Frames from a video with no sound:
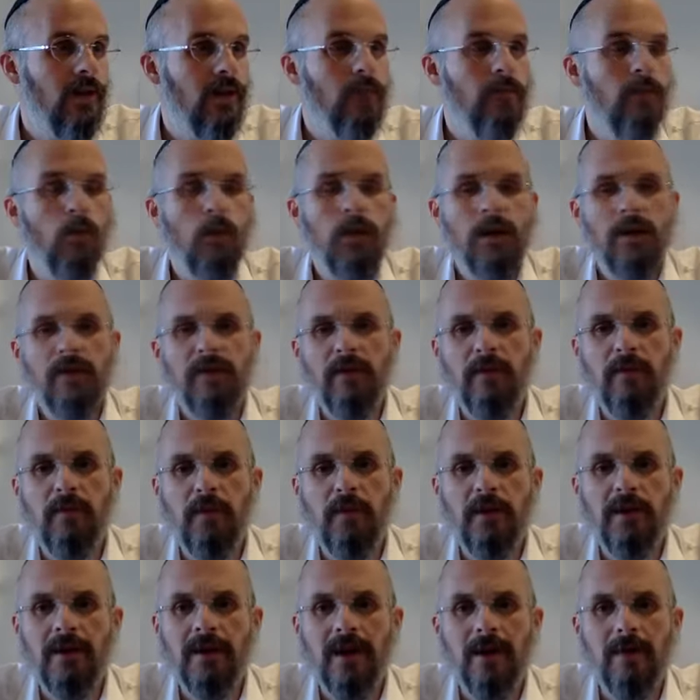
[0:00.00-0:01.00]
But what if I'm
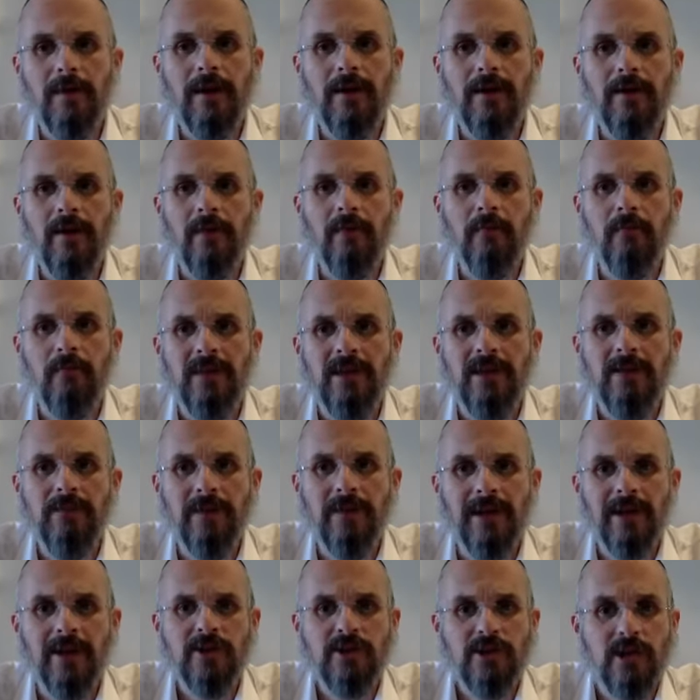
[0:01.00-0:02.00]
thinking about not me, but
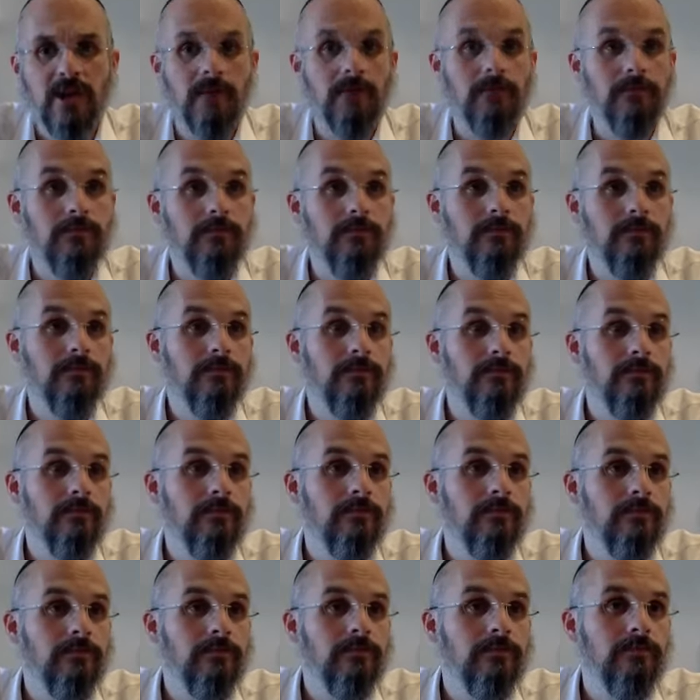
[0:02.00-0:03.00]
Hashem?
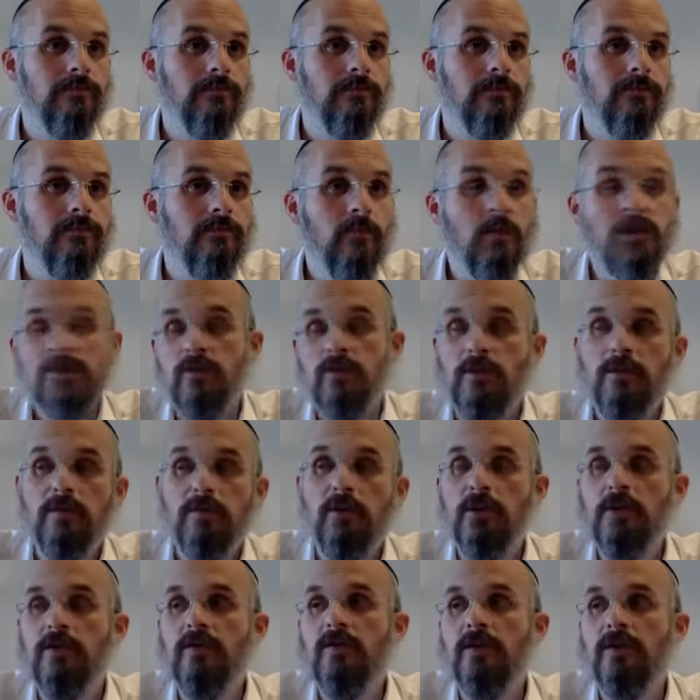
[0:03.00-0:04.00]
What's more
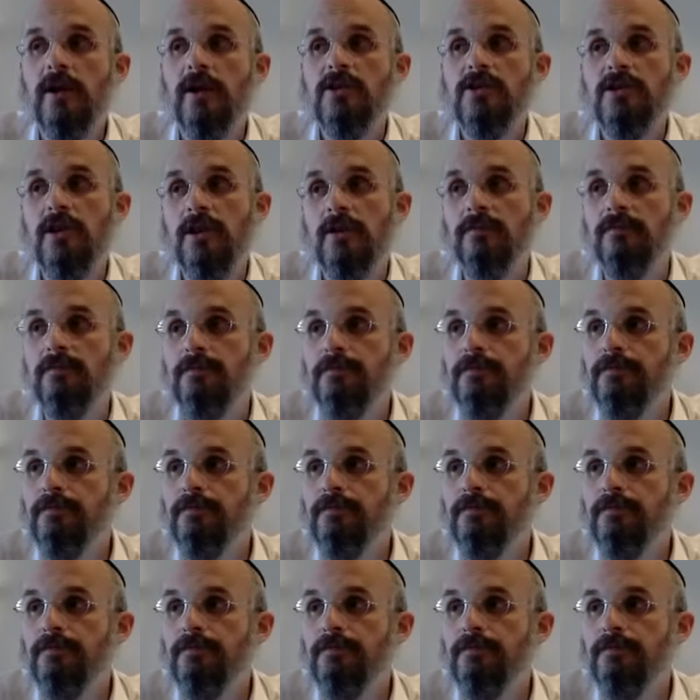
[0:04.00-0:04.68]
important to Hashem?